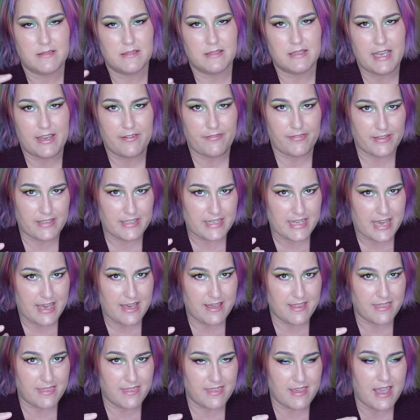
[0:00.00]
life and
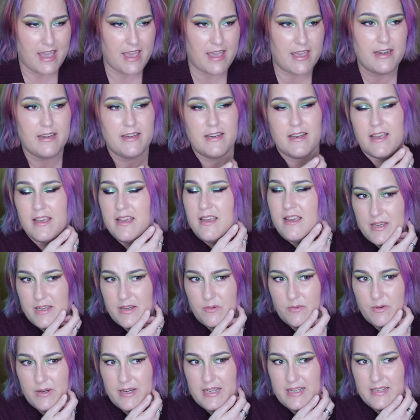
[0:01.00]
death and
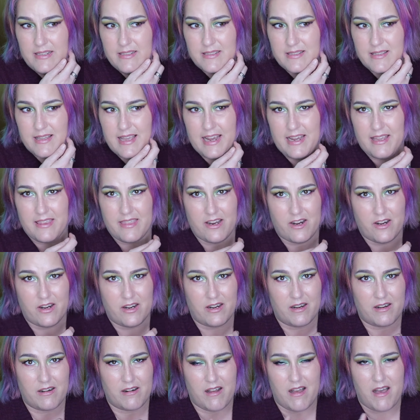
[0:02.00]
it was like
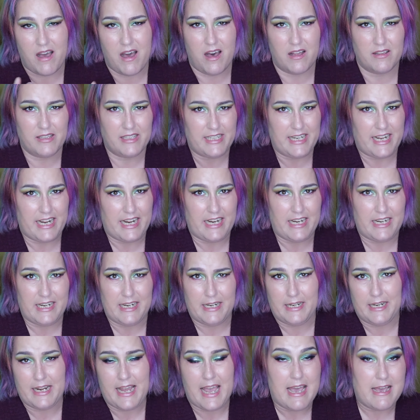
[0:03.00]
their
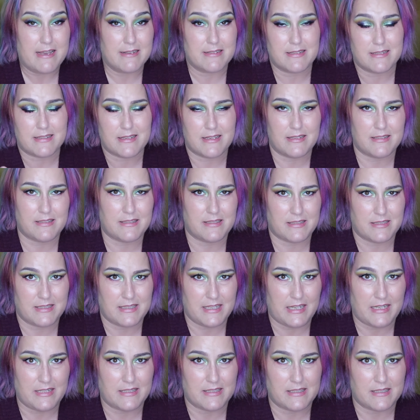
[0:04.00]
holiday-esque
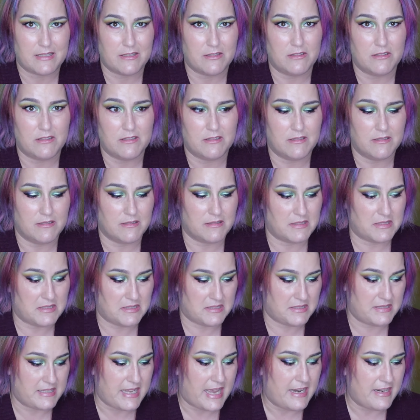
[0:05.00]
seasonal
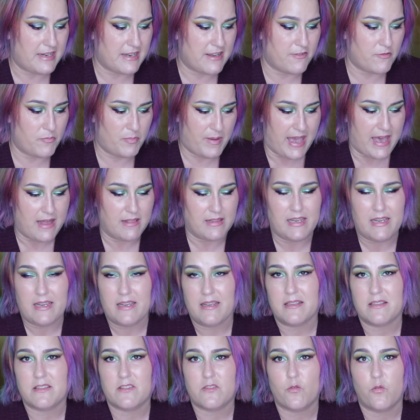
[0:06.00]
set of
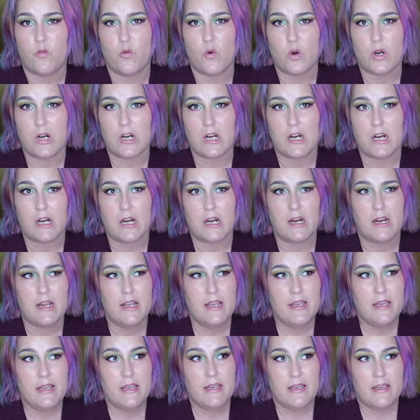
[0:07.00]
palettes for
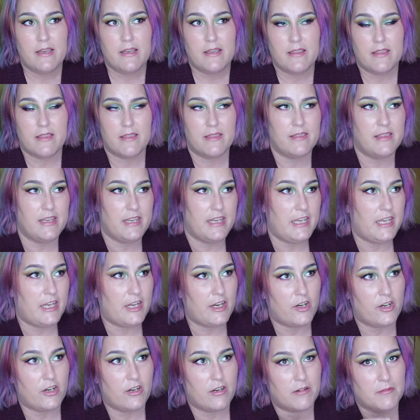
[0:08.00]
the
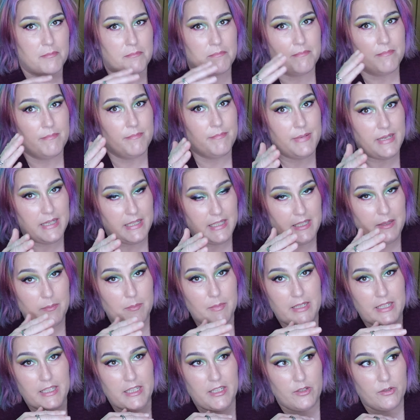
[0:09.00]
year many
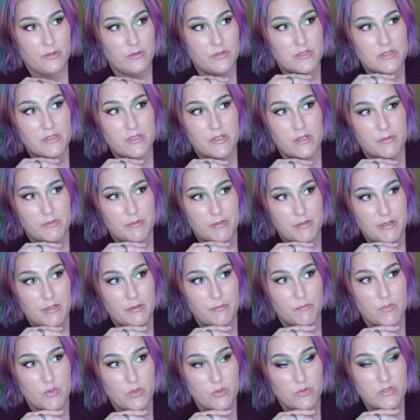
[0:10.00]
many moons,
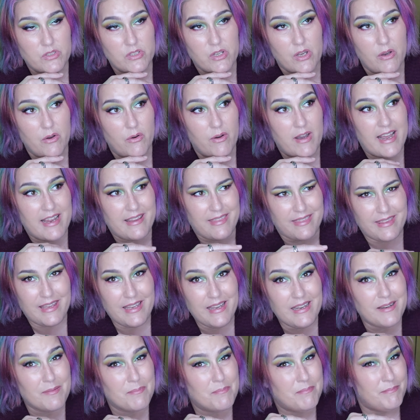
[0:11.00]
moons ago i
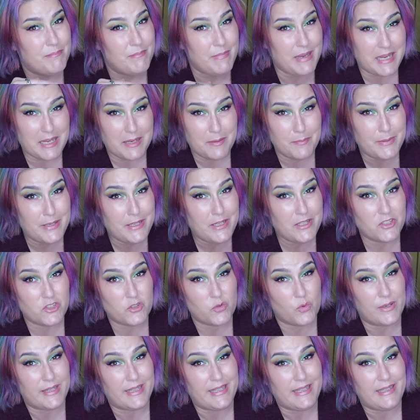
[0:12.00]
think maybe
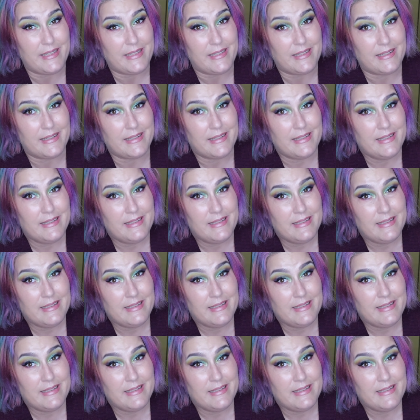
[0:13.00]
20